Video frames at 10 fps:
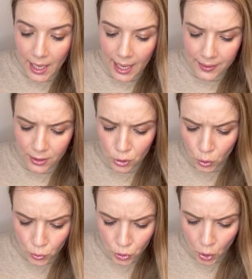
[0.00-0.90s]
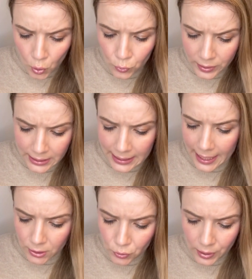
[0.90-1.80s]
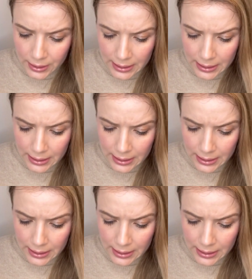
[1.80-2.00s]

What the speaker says: And there's also green tea extract